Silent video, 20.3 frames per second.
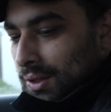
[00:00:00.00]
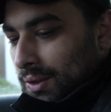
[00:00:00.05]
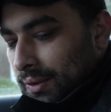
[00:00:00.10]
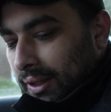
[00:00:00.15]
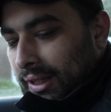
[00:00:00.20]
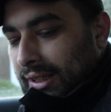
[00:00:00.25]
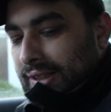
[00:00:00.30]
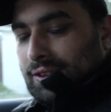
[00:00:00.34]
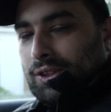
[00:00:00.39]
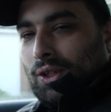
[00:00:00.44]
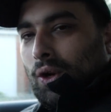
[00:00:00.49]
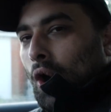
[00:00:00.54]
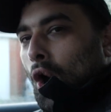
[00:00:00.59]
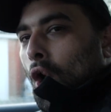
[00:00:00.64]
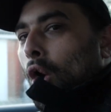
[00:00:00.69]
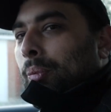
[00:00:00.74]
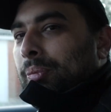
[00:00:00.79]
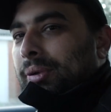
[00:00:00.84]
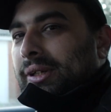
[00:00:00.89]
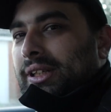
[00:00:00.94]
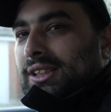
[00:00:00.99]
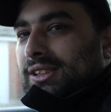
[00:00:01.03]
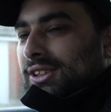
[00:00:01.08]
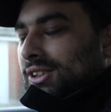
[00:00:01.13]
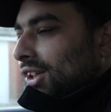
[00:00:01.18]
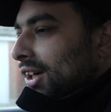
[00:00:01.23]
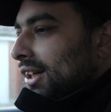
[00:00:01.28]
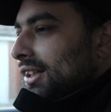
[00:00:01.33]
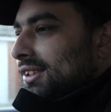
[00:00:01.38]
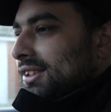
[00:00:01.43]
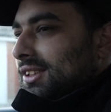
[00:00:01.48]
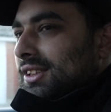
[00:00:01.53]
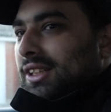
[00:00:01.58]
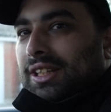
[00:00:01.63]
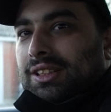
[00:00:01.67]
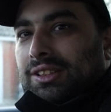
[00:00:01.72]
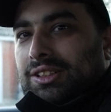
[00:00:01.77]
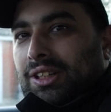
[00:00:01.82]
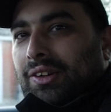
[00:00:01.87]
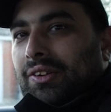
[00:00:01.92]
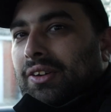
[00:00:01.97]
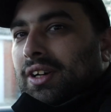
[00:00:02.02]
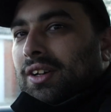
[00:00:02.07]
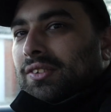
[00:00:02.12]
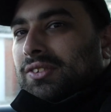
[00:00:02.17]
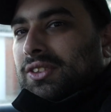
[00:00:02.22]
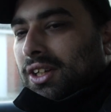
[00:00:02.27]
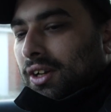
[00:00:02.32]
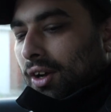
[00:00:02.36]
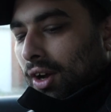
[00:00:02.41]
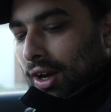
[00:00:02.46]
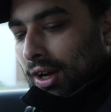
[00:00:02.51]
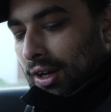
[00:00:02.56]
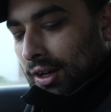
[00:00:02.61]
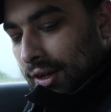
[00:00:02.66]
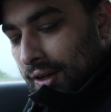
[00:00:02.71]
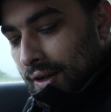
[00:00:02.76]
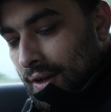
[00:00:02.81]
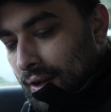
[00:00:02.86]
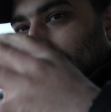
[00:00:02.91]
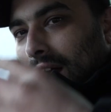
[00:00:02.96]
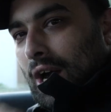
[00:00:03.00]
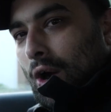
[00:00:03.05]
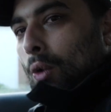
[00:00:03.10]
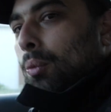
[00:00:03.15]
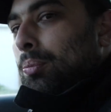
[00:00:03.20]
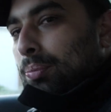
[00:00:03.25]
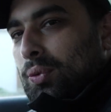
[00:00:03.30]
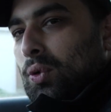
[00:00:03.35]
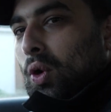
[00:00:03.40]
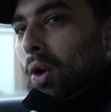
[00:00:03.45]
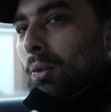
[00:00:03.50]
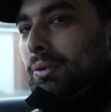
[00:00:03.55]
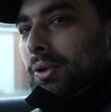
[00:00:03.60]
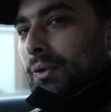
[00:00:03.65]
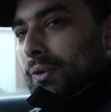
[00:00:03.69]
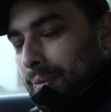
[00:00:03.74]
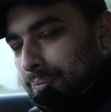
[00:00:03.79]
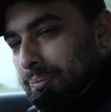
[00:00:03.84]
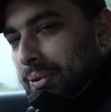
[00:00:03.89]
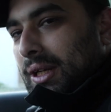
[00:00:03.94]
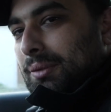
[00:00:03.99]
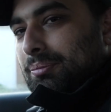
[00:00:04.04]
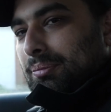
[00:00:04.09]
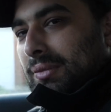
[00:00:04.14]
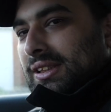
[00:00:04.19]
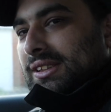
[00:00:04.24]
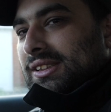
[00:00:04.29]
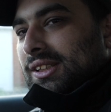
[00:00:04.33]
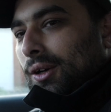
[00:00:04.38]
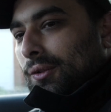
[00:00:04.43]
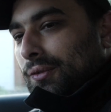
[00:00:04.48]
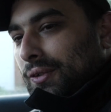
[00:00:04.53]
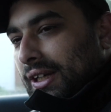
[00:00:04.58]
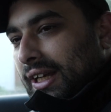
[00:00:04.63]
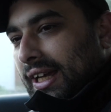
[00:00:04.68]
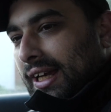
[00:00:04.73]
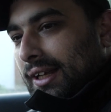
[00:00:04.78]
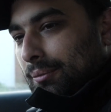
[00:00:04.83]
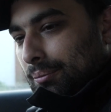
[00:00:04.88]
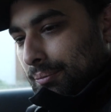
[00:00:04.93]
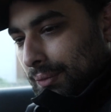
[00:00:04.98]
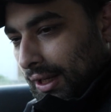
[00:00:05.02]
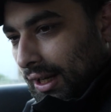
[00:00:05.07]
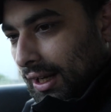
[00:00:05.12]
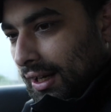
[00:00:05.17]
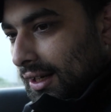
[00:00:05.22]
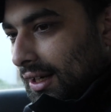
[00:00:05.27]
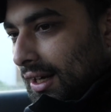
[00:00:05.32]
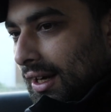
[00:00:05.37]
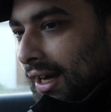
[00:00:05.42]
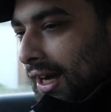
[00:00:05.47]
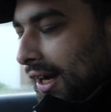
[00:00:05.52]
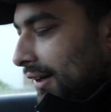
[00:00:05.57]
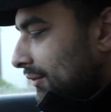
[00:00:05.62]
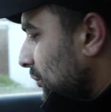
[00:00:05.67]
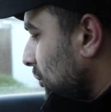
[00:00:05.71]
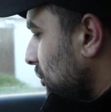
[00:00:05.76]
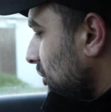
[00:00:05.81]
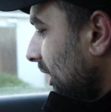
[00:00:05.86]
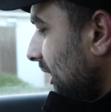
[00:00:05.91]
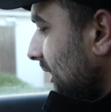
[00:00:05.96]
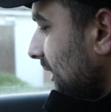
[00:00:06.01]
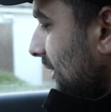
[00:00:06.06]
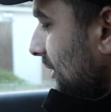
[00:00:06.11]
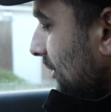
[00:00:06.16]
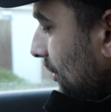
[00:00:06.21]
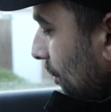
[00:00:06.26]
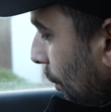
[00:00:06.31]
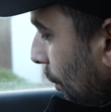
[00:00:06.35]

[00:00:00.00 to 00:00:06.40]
Right, so hopping inside the interior of the car, I will probably repeat myself again, but I have to say that the